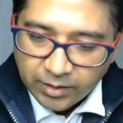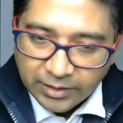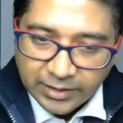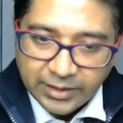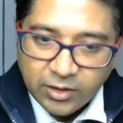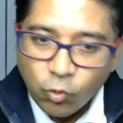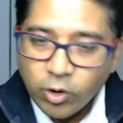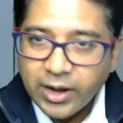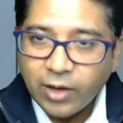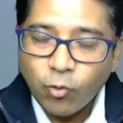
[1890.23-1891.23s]

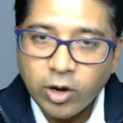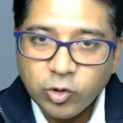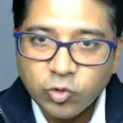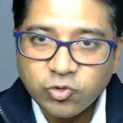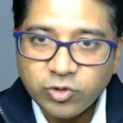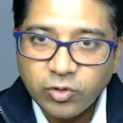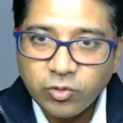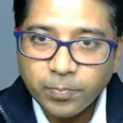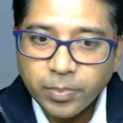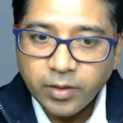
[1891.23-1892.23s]
keyword I want to see.
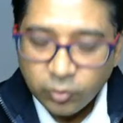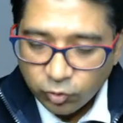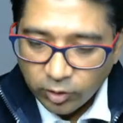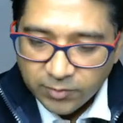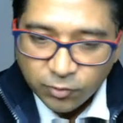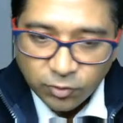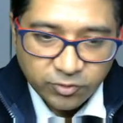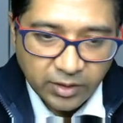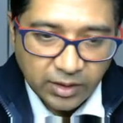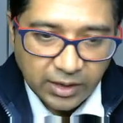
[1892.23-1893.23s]
So if you
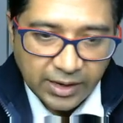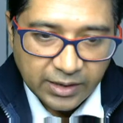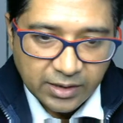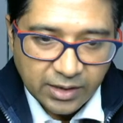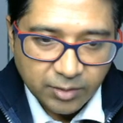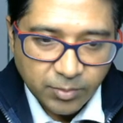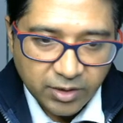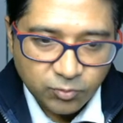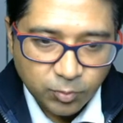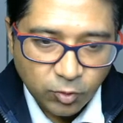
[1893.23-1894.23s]
see, let me
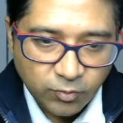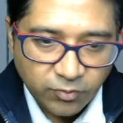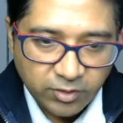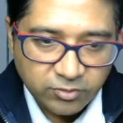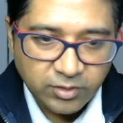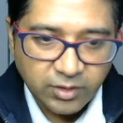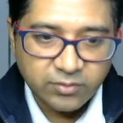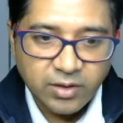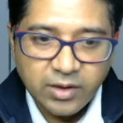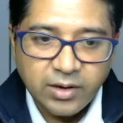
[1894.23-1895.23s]
explore first.
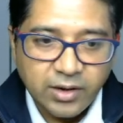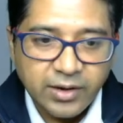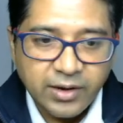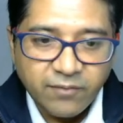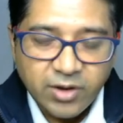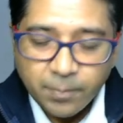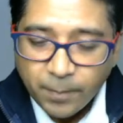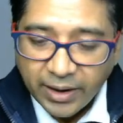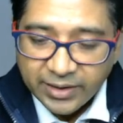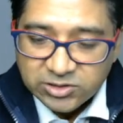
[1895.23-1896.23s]
This Debian
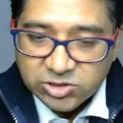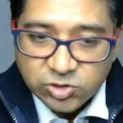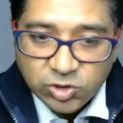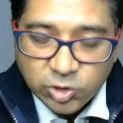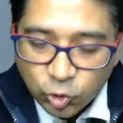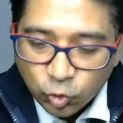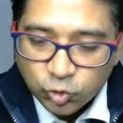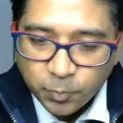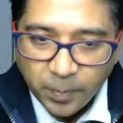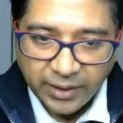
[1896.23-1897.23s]
package is a
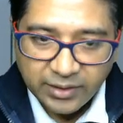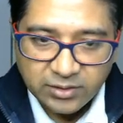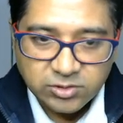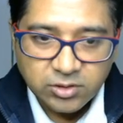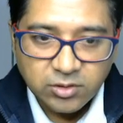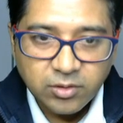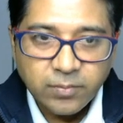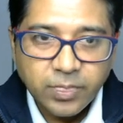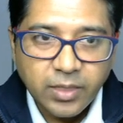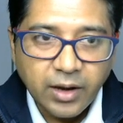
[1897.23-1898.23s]
huge package,
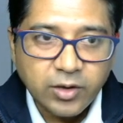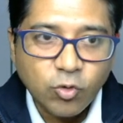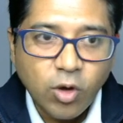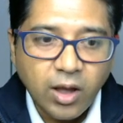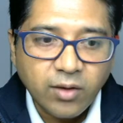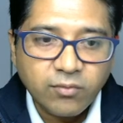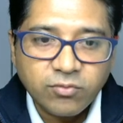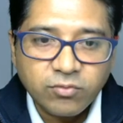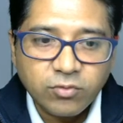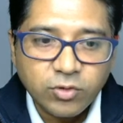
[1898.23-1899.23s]
and you
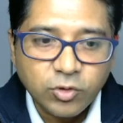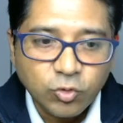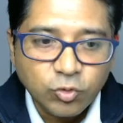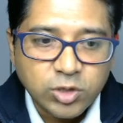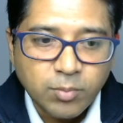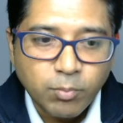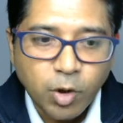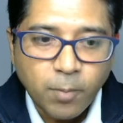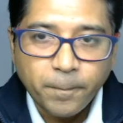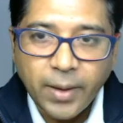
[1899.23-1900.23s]
have huge number
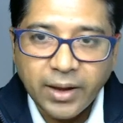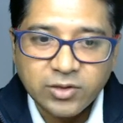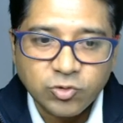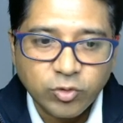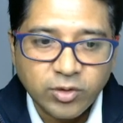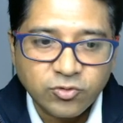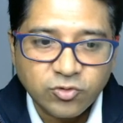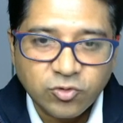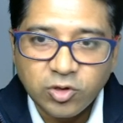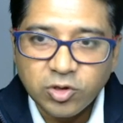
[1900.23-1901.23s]
of package. You can
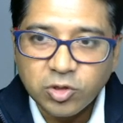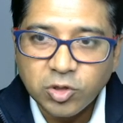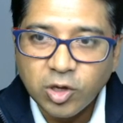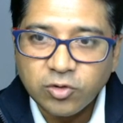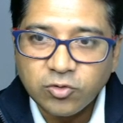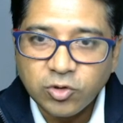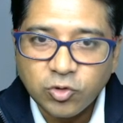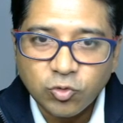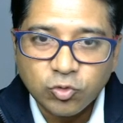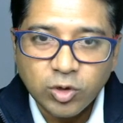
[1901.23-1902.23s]
see there is a
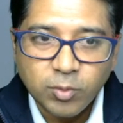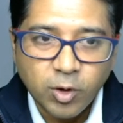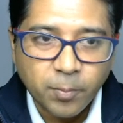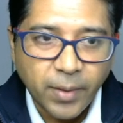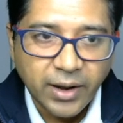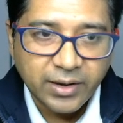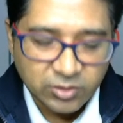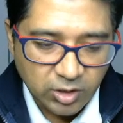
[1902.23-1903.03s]
huge number of package,